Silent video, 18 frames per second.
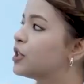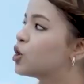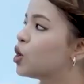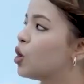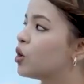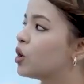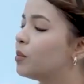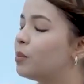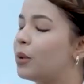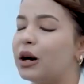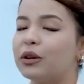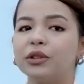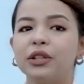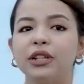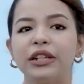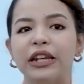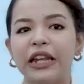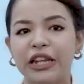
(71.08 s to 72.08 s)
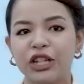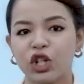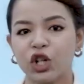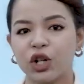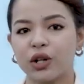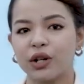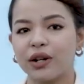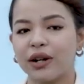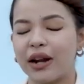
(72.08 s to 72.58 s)
talk about the
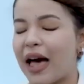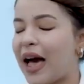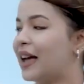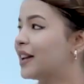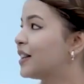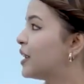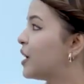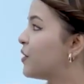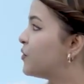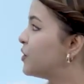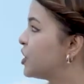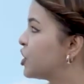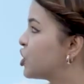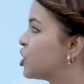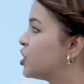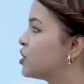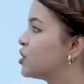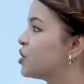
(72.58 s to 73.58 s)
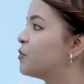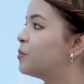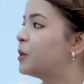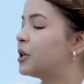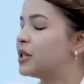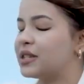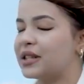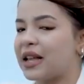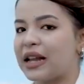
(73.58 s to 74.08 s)
nature and definitions of
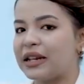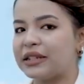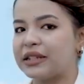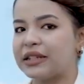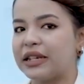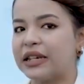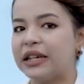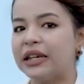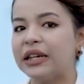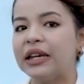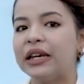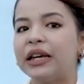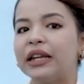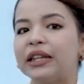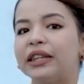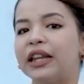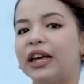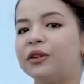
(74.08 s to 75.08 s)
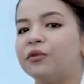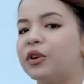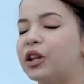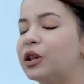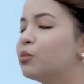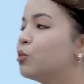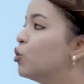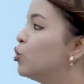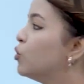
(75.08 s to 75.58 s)
personality. Then we'll
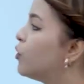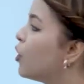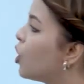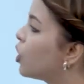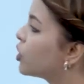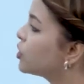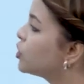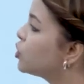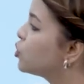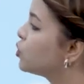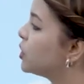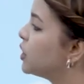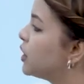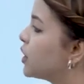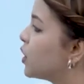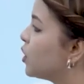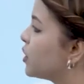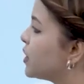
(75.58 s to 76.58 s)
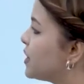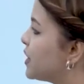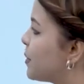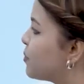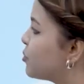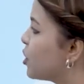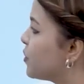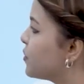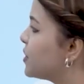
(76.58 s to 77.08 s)
move on to the
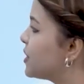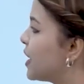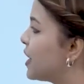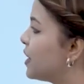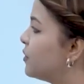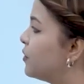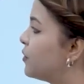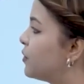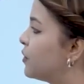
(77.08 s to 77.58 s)
concept of self.